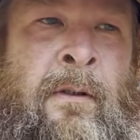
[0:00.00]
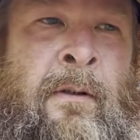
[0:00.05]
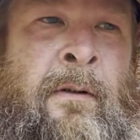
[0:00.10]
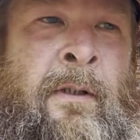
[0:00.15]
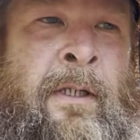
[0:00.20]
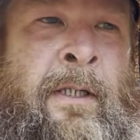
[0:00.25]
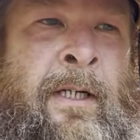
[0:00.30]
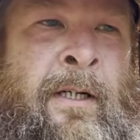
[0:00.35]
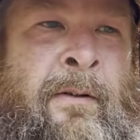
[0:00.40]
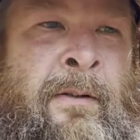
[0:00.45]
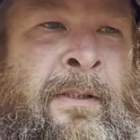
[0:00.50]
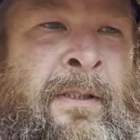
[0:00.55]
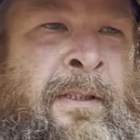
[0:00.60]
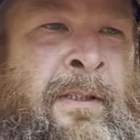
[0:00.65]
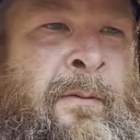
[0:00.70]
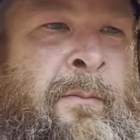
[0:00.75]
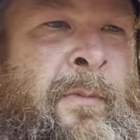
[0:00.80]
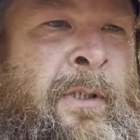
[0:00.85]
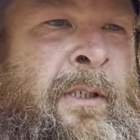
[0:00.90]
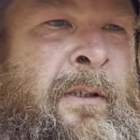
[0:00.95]
Right now it's in
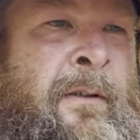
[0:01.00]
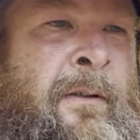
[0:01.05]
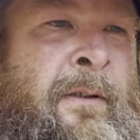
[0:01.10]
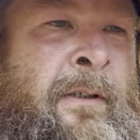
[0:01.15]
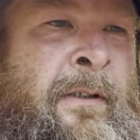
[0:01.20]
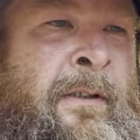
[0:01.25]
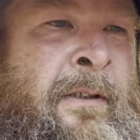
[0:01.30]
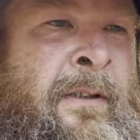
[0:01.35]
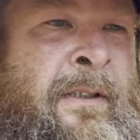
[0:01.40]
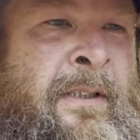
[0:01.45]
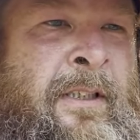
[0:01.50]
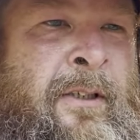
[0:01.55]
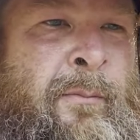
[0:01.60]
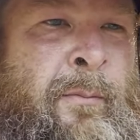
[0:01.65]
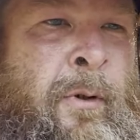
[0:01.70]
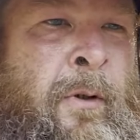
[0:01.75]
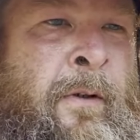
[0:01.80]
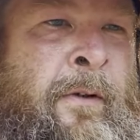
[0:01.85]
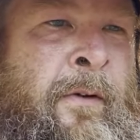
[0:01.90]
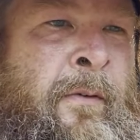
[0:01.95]
the middle and still
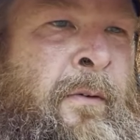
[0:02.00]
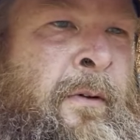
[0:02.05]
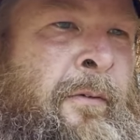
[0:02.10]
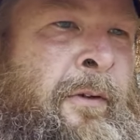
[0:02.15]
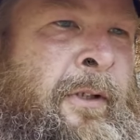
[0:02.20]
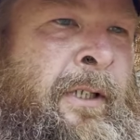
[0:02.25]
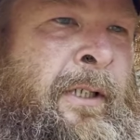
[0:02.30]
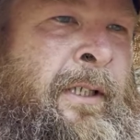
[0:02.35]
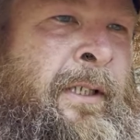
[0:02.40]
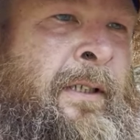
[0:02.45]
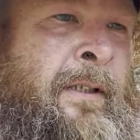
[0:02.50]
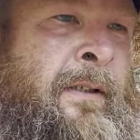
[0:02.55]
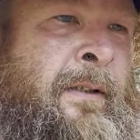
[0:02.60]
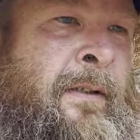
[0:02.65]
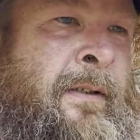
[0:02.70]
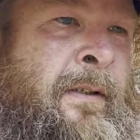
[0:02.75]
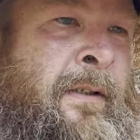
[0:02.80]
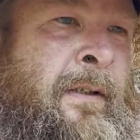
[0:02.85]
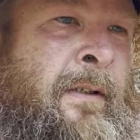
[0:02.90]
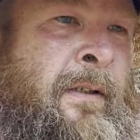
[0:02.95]
burning through everything else.